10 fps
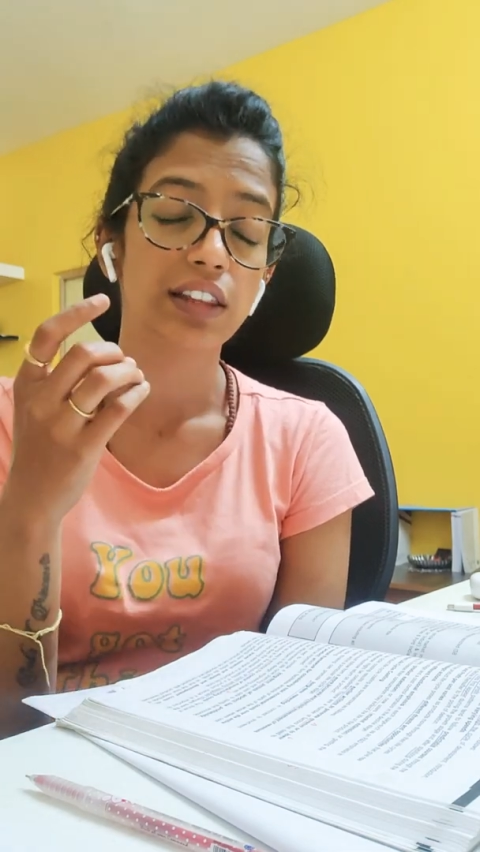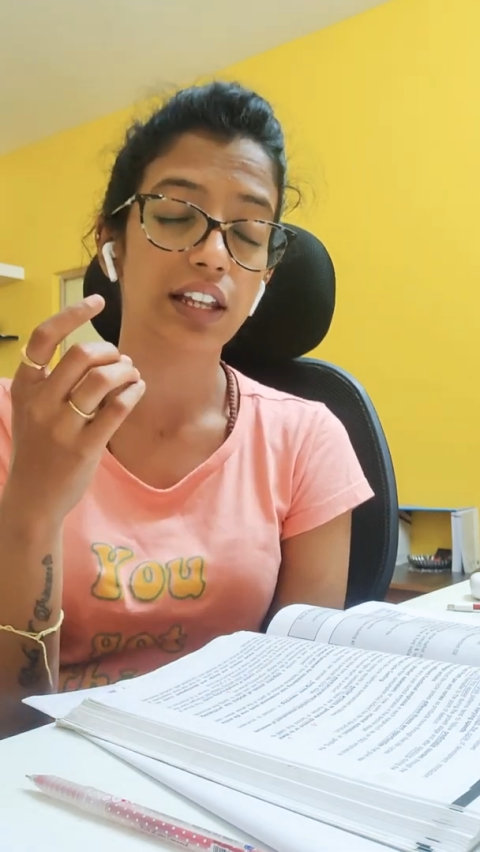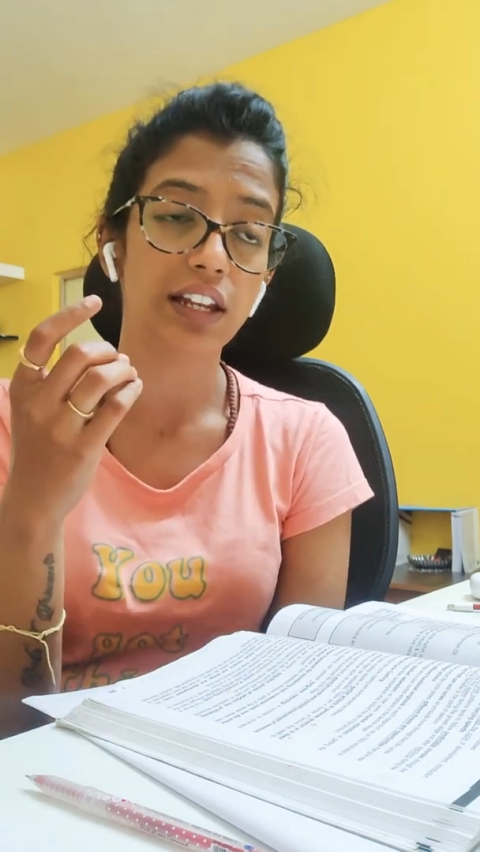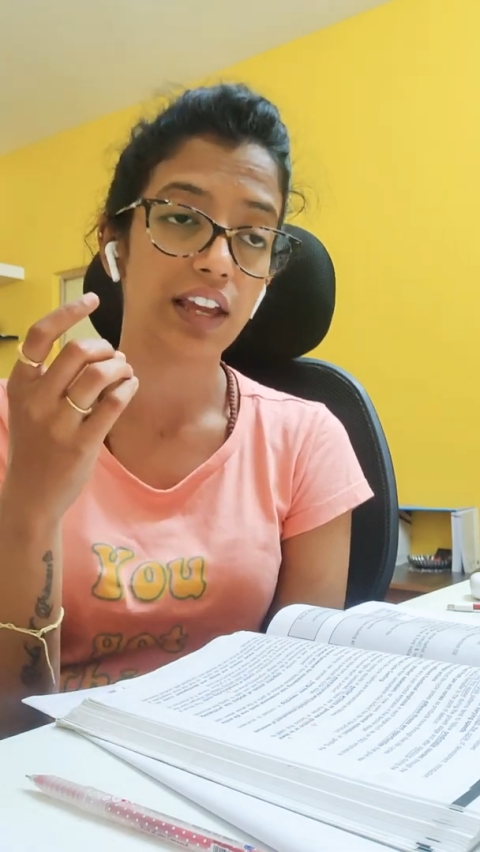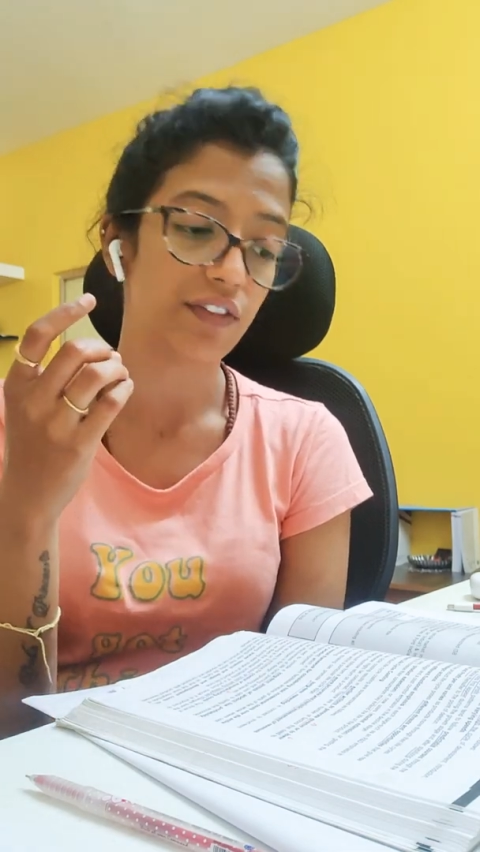
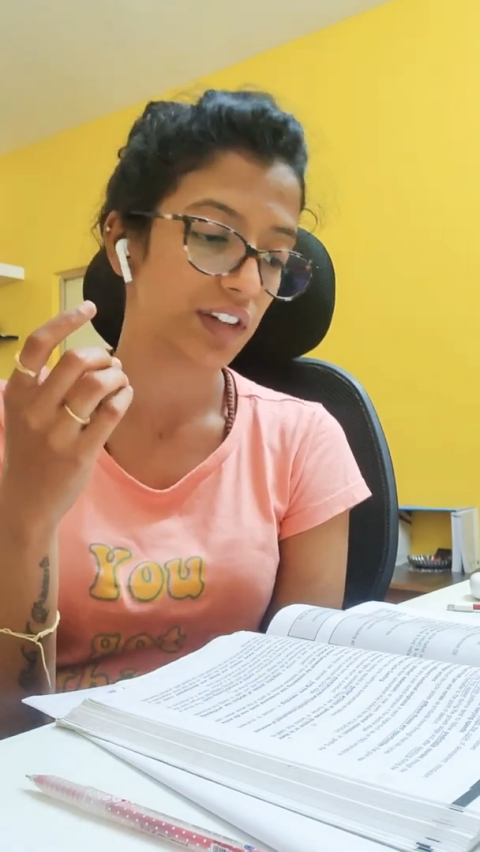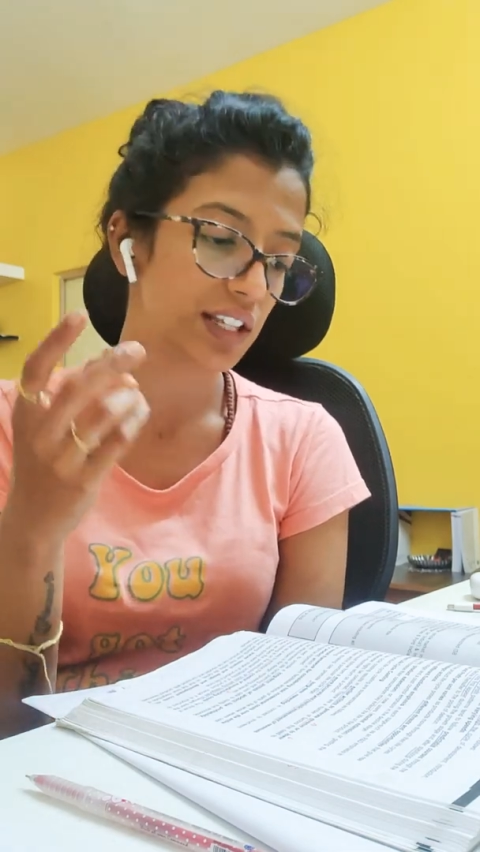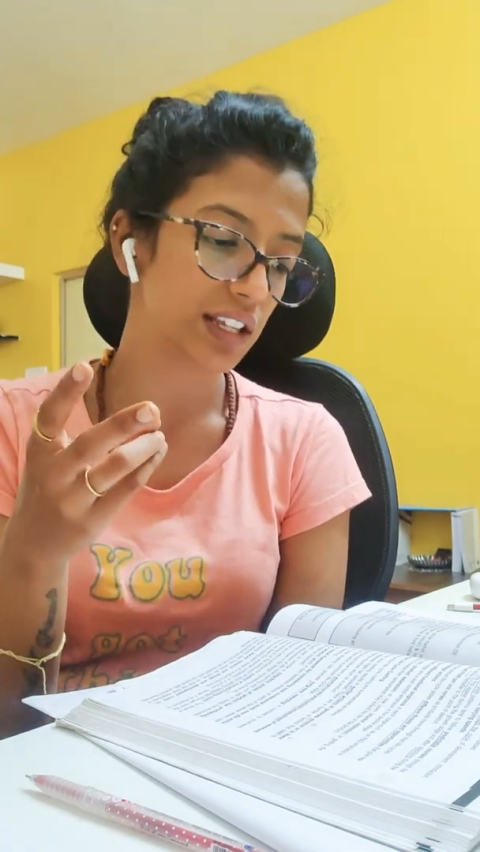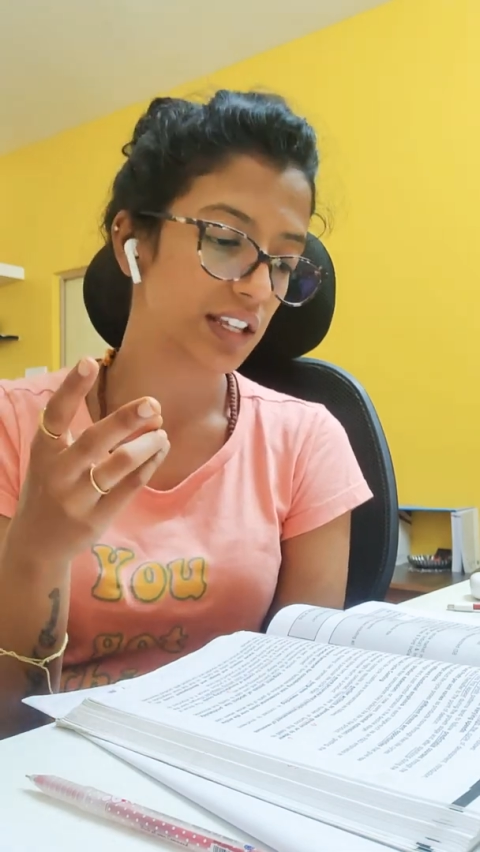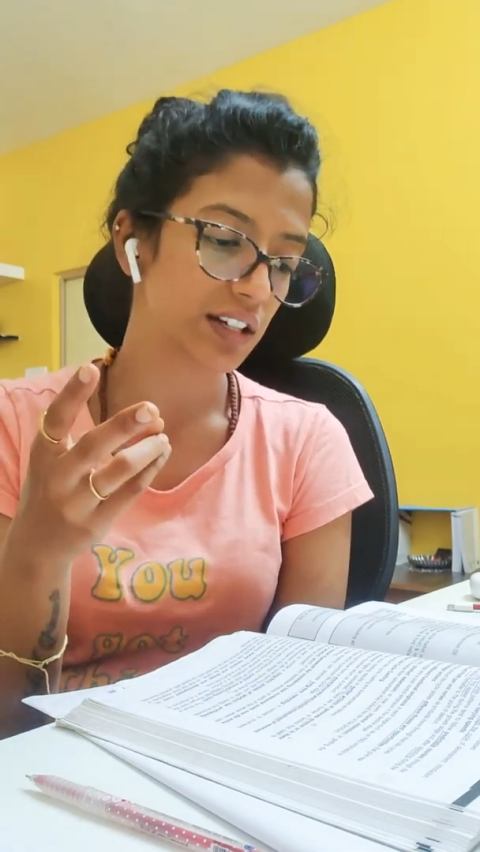Then
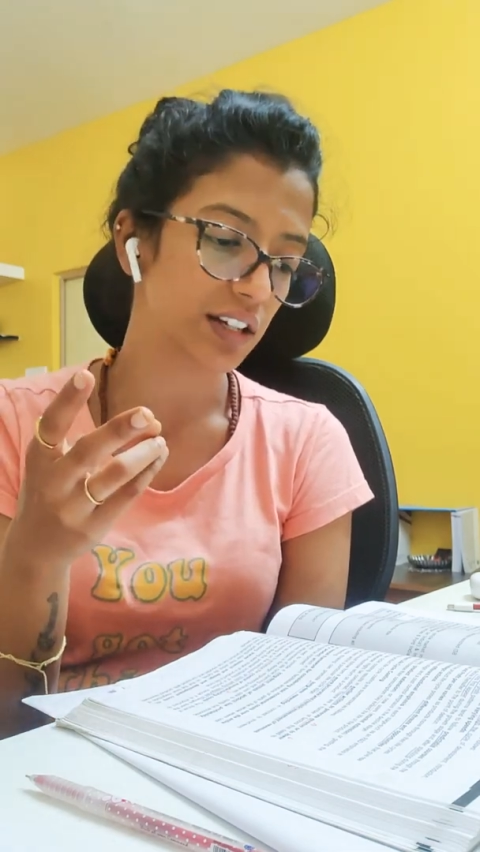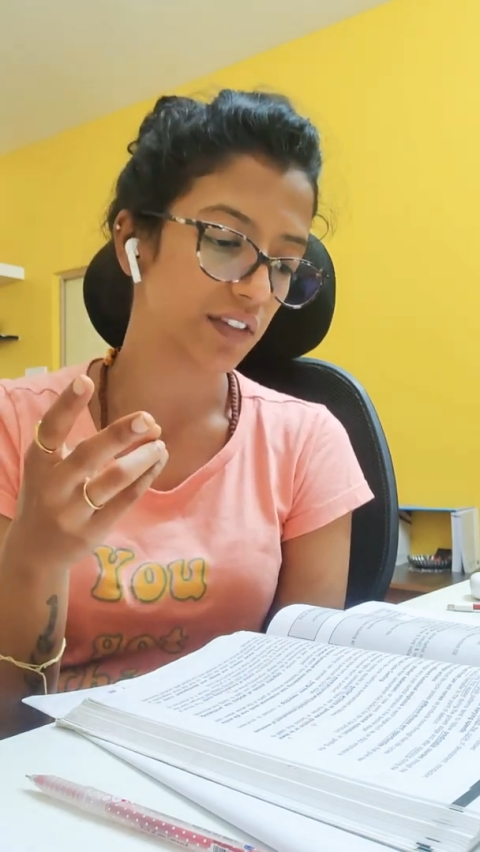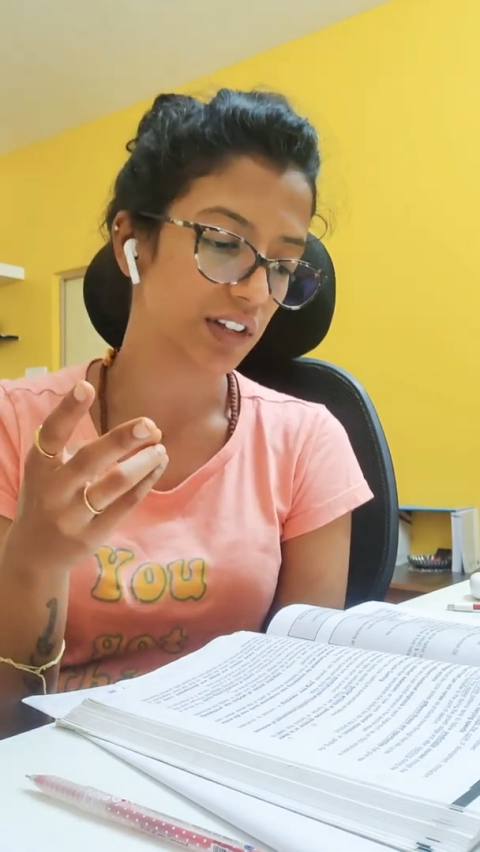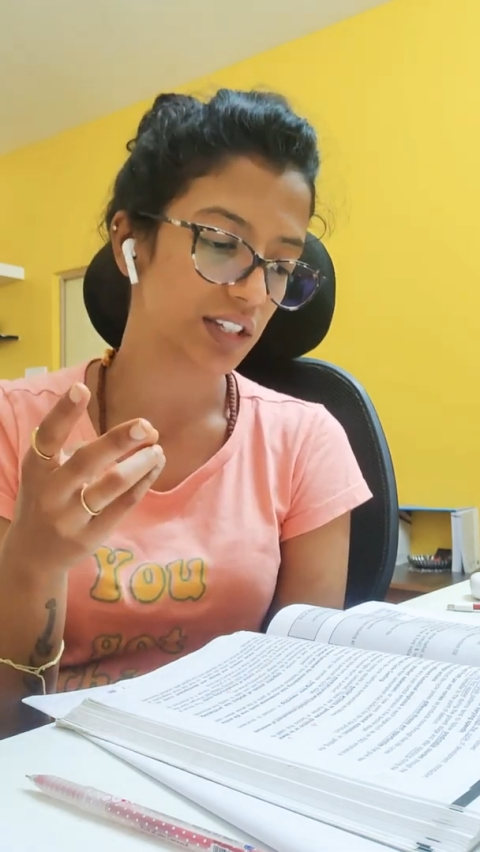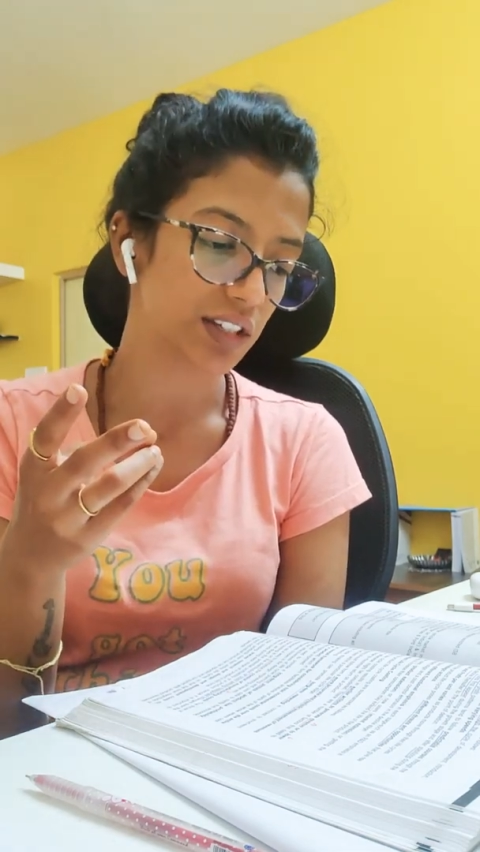each and
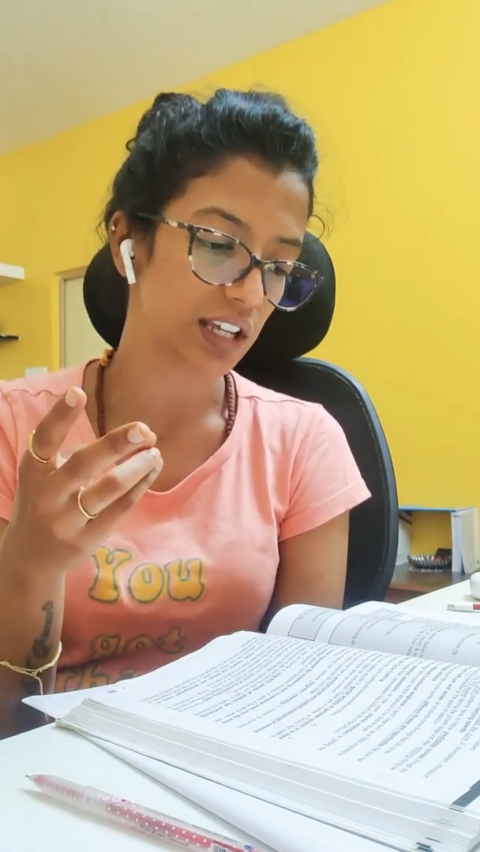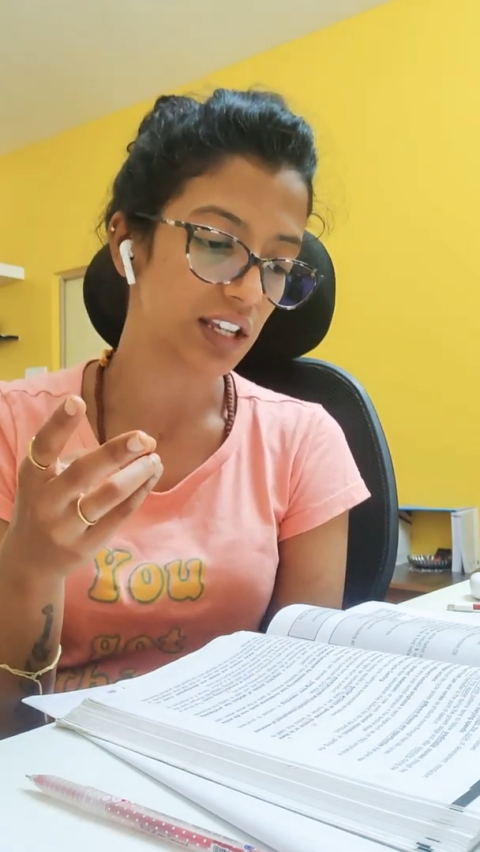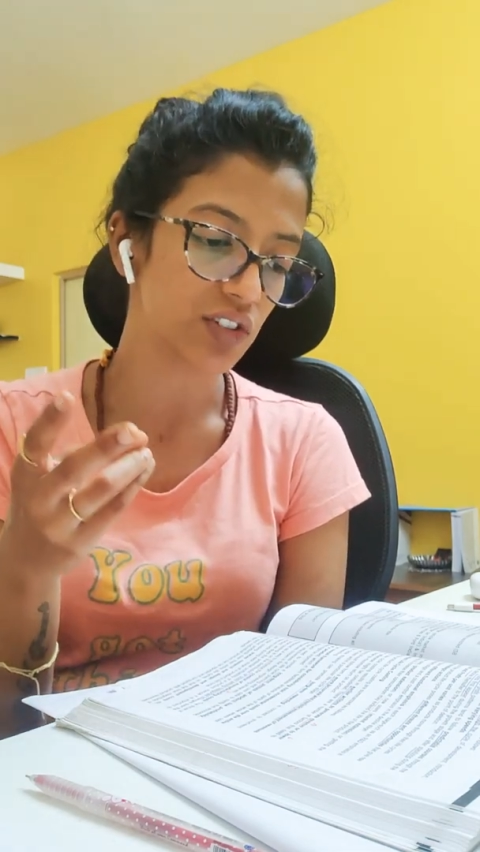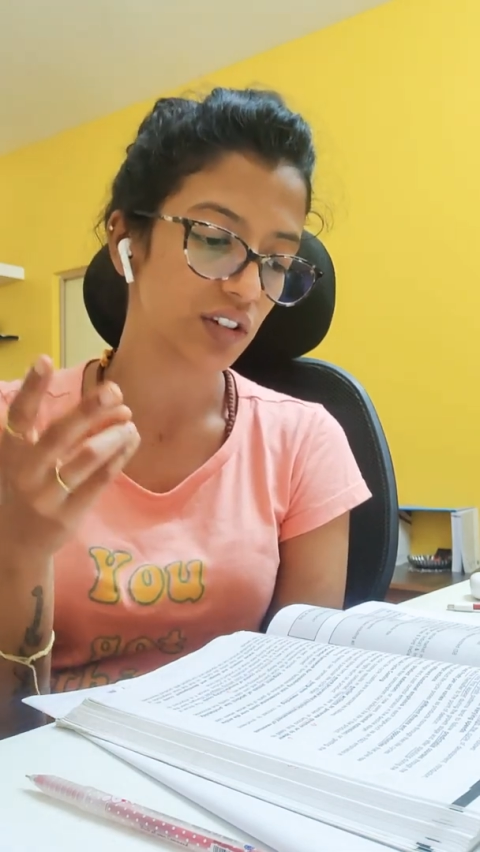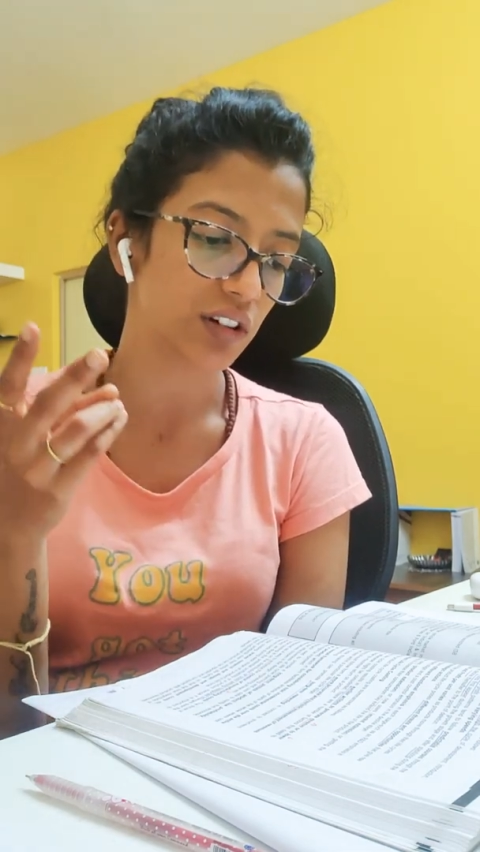every stage